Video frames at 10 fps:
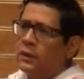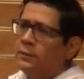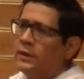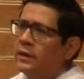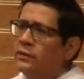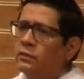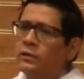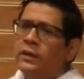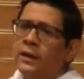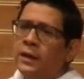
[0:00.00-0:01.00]
I began to
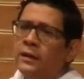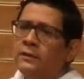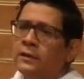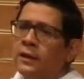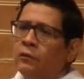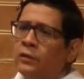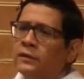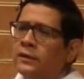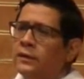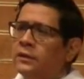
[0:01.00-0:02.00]
realize that I
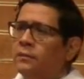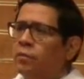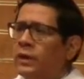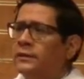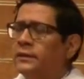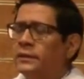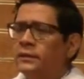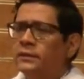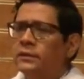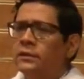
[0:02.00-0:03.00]
was in the
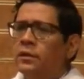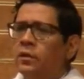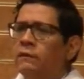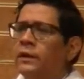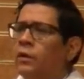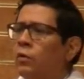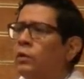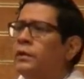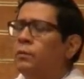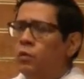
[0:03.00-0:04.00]
presence of a
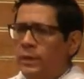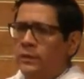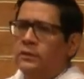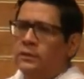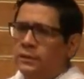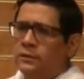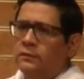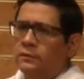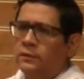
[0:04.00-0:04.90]
holy moment.